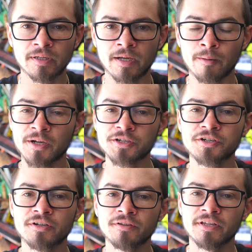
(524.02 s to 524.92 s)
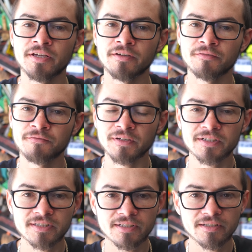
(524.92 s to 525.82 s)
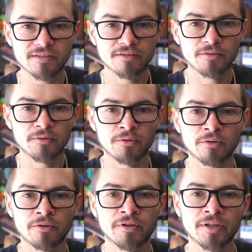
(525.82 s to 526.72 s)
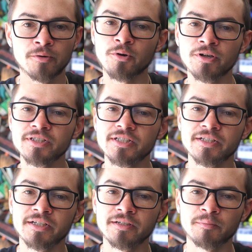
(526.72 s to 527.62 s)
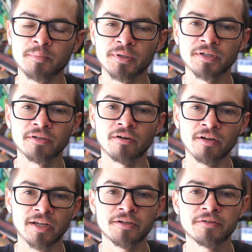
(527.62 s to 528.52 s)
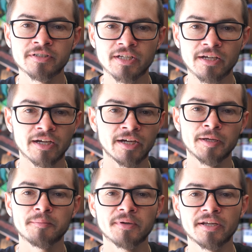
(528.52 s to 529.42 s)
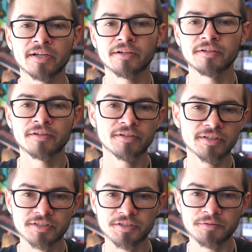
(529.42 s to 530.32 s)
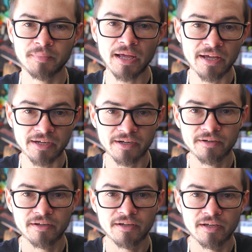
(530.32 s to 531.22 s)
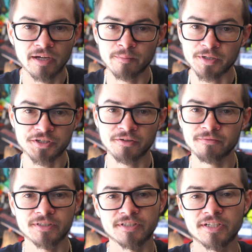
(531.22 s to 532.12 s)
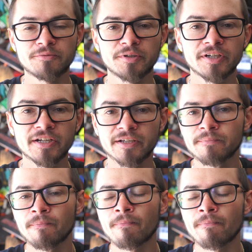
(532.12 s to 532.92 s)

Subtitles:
I'm not sure if they fixed it or they warranted it, but all I know is that I am getting another ECU back. I'm not sure if it's the same one or not.